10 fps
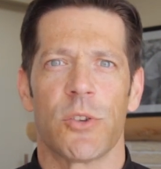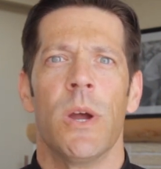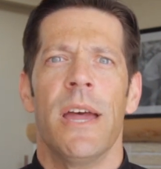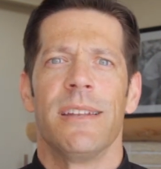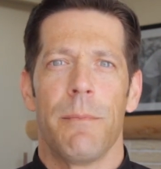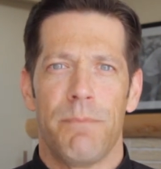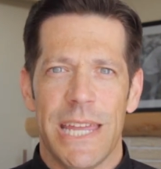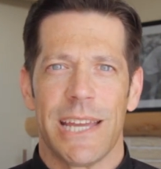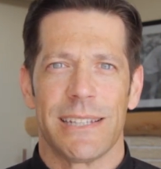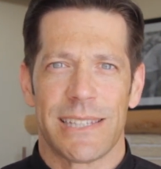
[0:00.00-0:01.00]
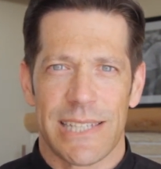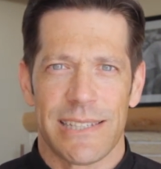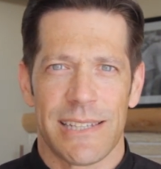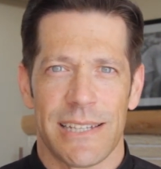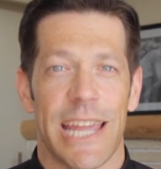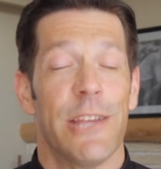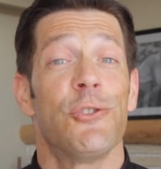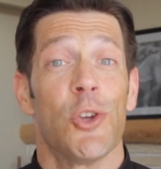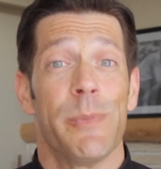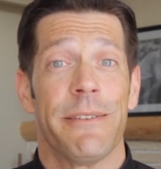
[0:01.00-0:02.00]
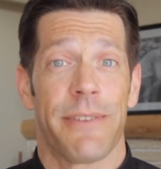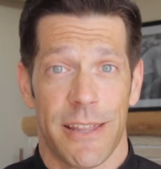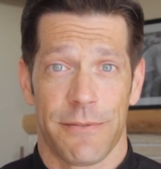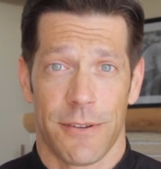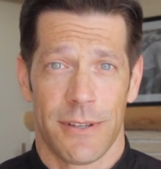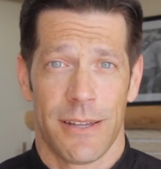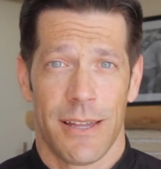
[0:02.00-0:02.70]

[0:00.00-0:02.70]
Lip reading: So to be consistent is to be faithful.